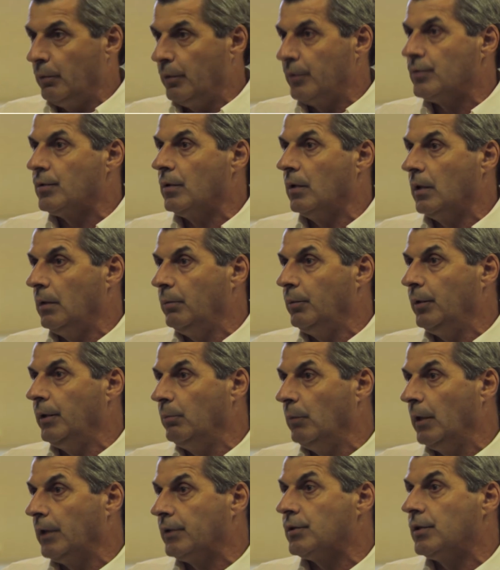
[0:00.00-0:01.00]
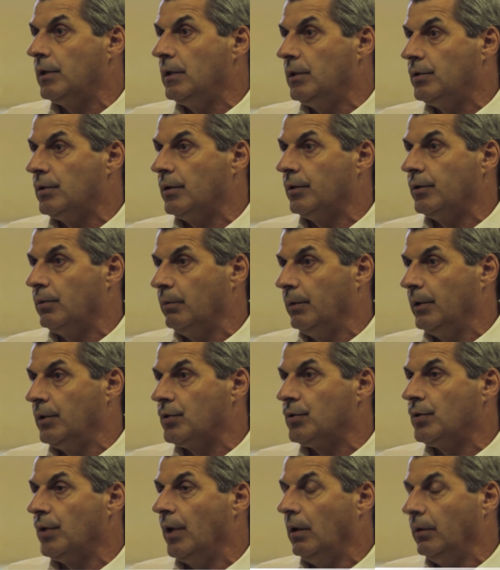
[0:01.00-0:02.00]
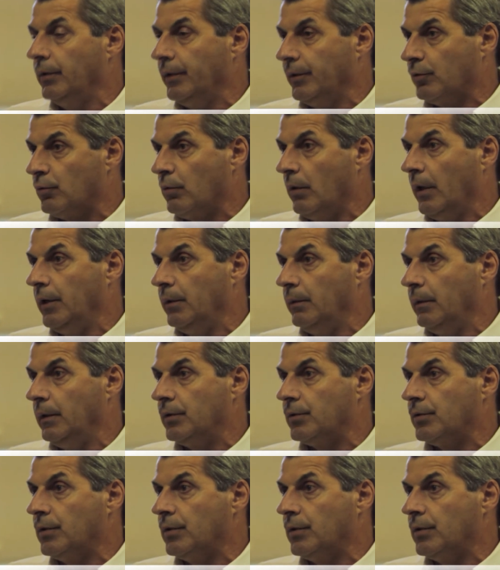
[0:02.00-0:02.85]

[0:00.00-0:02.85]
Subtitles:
was going to be much easier to install than trying to